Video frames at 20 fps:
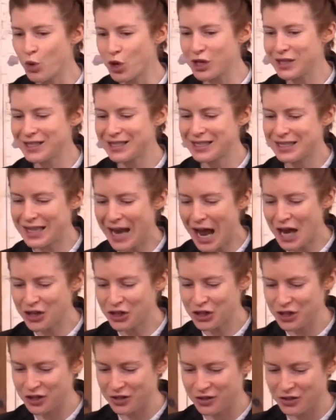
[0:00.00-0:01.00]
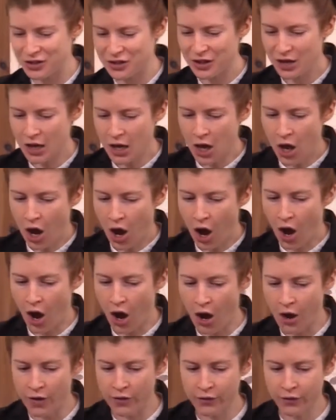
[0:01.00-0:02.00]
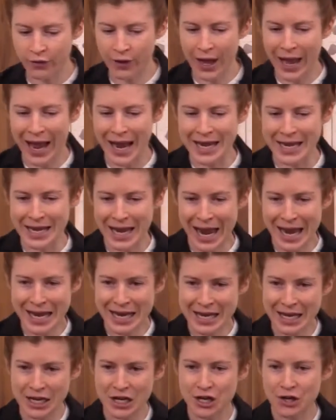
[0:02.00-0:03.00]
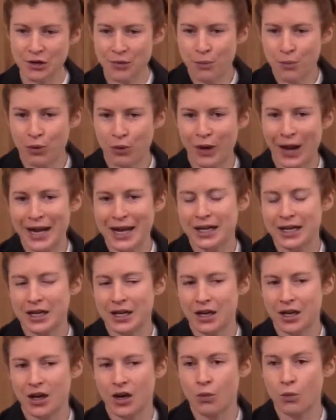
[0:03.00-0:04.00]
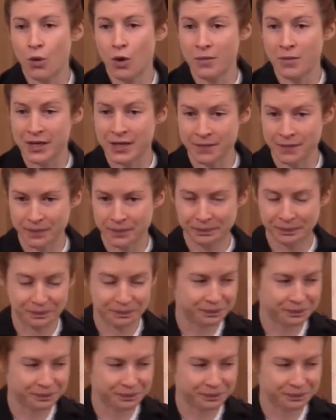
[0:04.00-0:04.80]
wooden statues of a naked pregnant woman.